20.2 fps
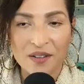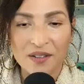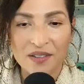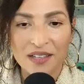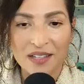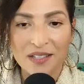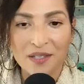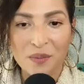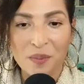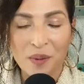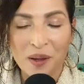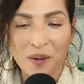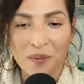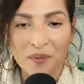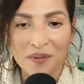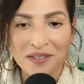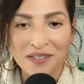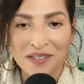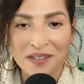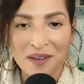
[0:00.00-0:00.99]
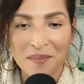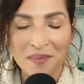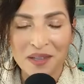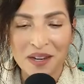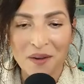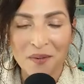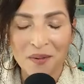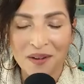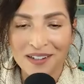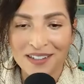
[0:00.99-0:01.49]
That's my wisdom that
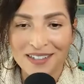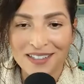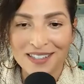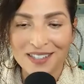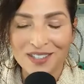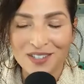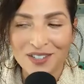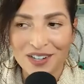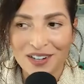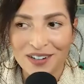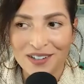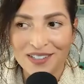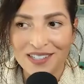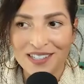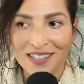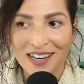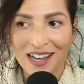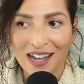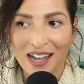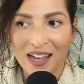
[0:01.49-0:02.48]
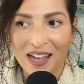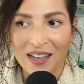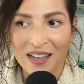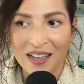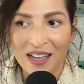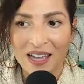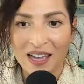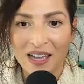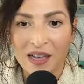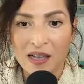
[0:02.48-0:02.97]
I wanted to share
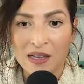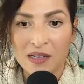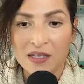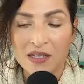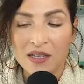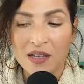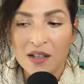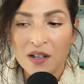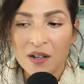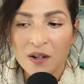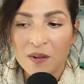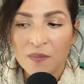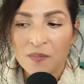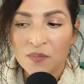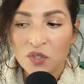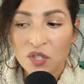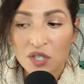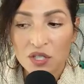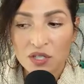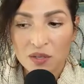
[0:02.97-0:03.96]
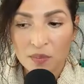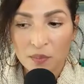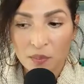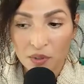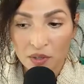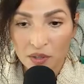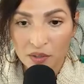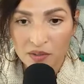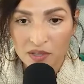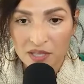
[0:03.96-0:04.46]
today. And just a
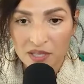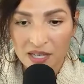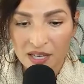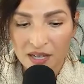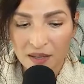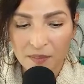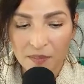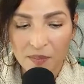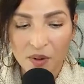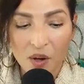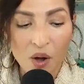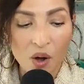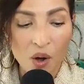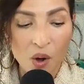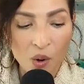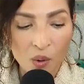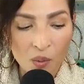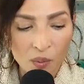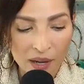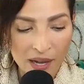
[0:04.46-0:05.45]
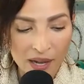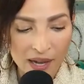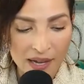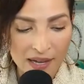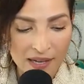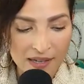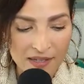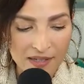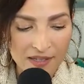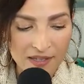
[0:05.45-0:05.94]
pro tip
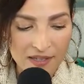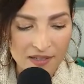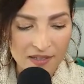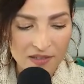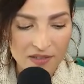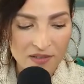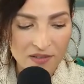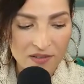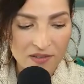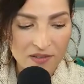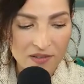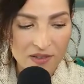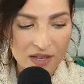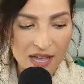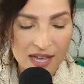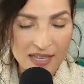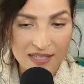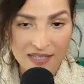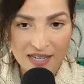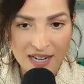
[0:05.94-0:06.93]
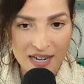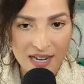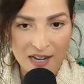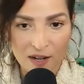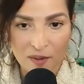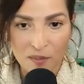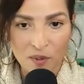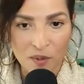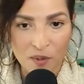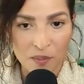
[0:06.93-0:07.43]
always, as an
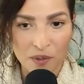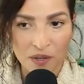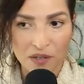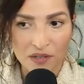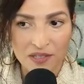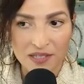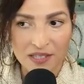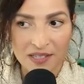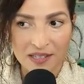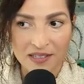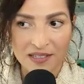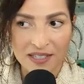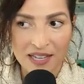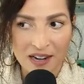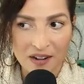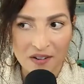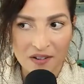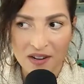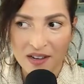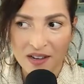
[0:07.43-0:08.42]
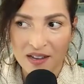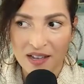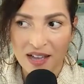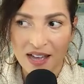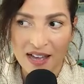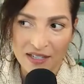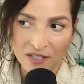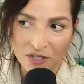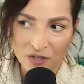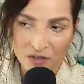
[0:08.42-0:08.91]
animal person, carry
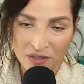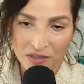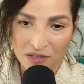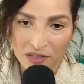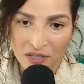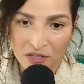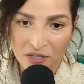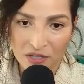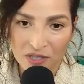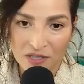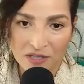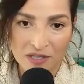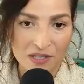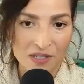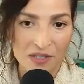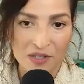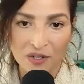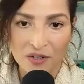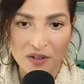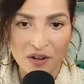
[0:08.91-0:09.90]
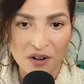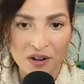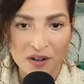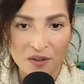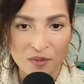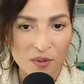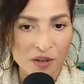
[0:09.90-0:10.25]
extra leashes in your car.